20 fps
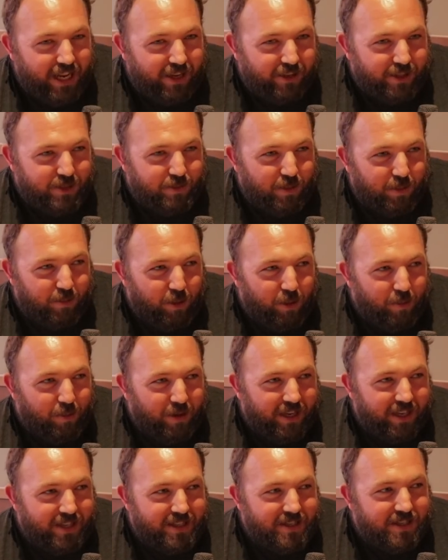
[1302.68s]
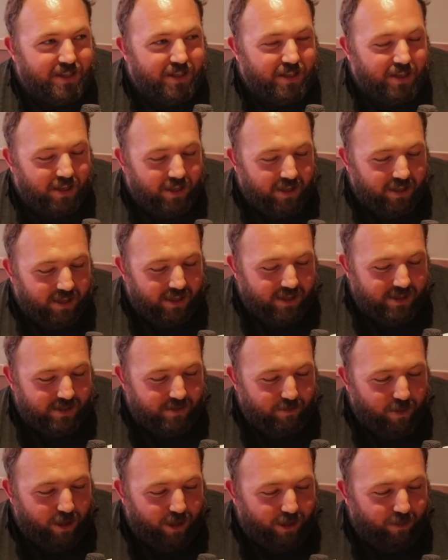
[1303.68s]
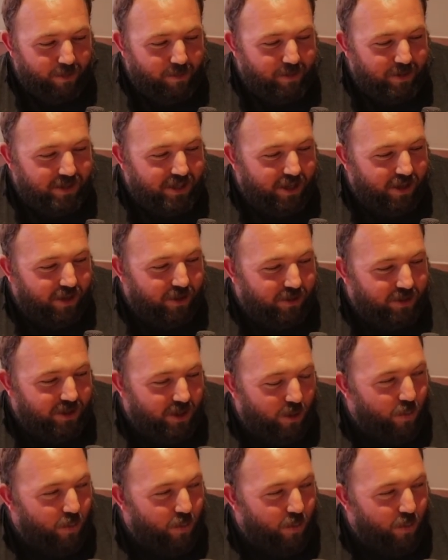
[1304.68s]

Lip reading: handle this one more, but it's Mark Ripito,